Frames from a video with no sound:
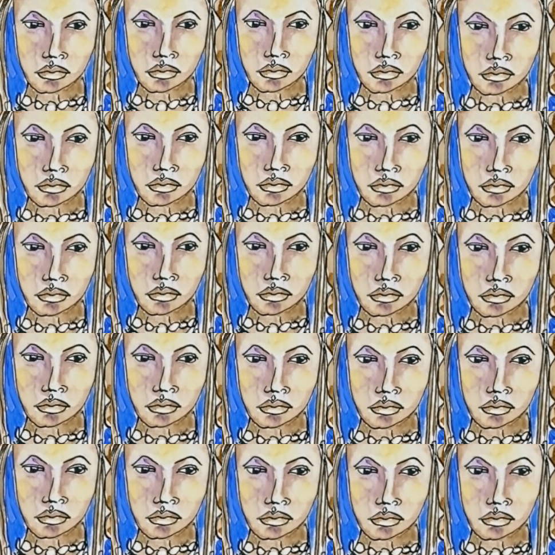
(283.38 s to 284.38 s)
with this
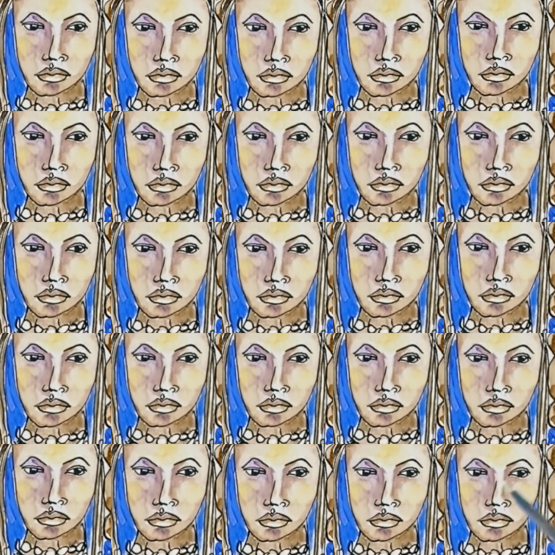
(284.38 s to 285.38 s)
process, I've been exploring the
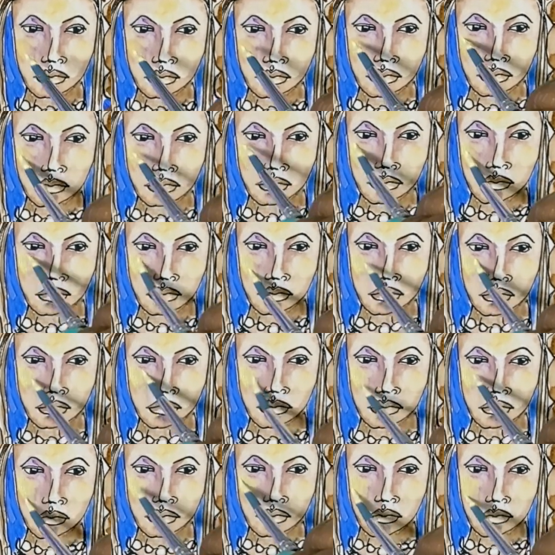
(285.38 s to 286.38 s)
different ways
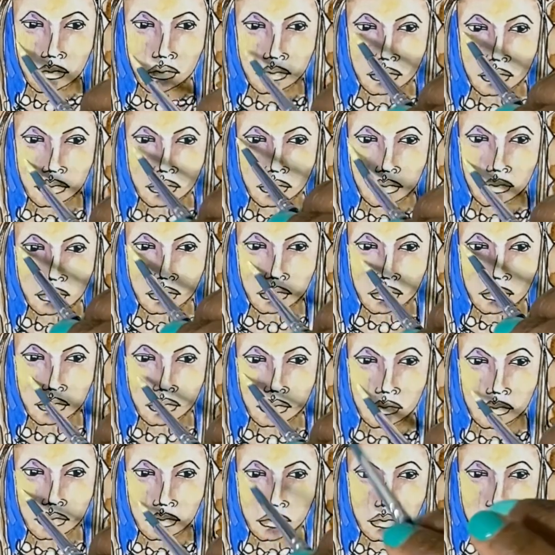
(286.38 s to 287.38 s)

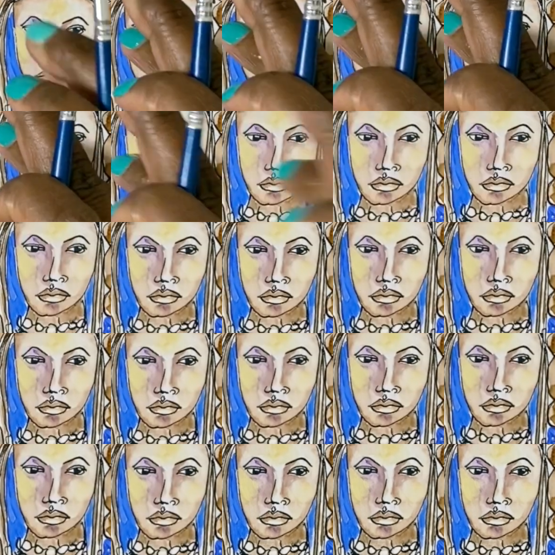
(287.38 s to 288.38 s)
that you can do that,
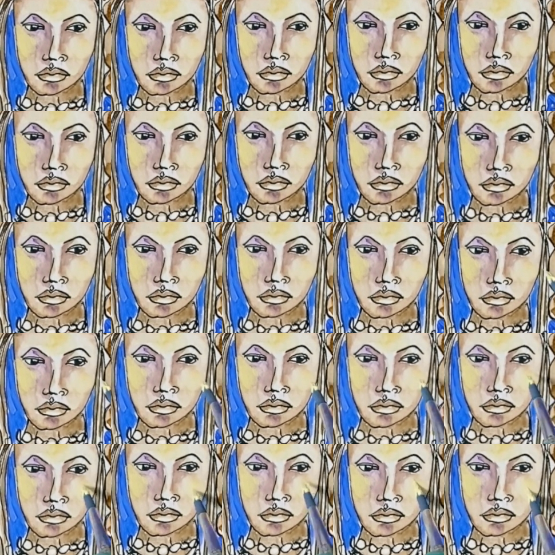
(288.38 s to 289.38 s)
like with paint,
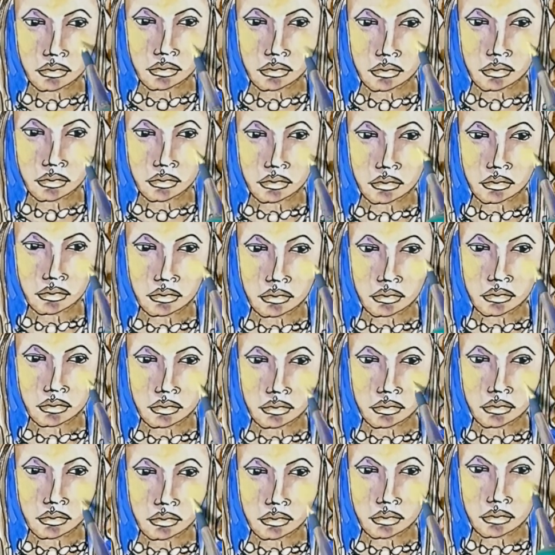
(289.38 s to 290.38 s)
with mark
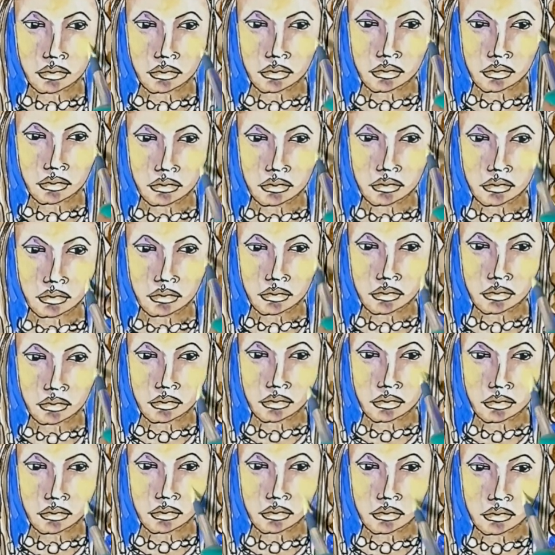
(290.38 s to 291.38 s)
making.
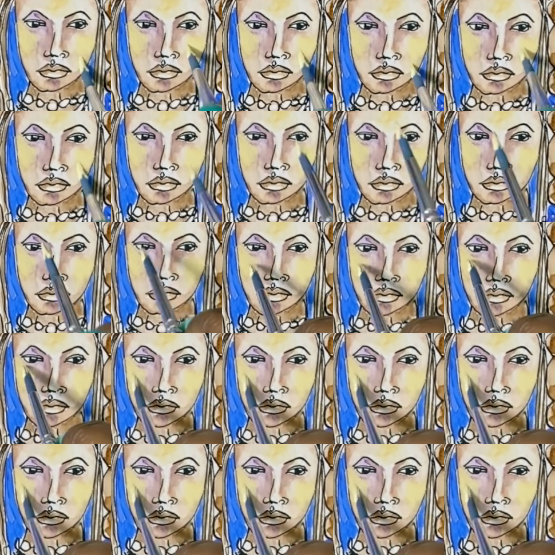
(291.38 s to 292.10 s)
Um,